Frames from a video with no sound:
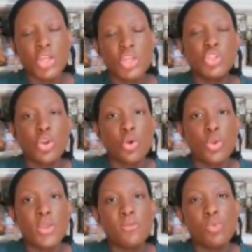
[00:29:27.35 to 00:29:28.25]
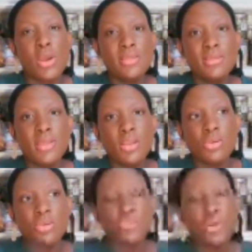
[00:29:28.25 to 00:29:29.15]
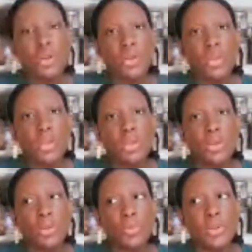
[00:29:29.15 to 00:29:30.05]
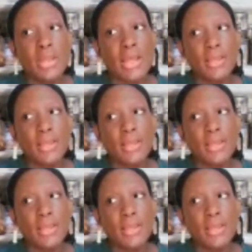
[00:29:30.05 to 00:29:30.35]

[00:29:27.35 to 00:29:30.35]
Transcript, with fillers: So if one thing goes wrong, we're not,